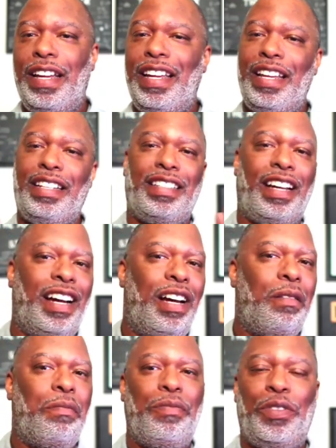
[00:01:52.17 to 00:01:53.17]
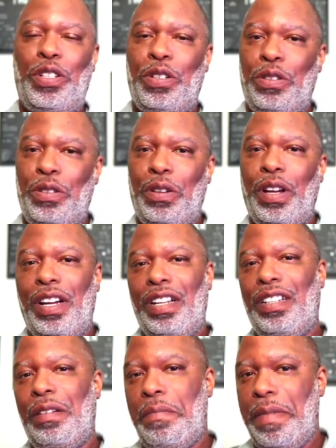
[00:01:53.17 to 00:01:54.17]
it's up to
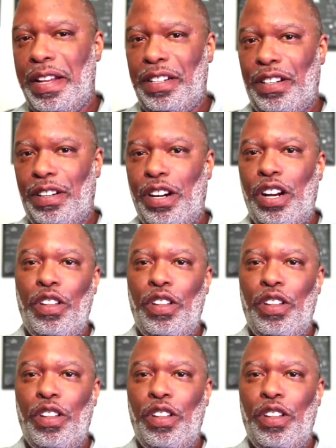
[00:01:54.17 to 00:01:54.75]
the mentor.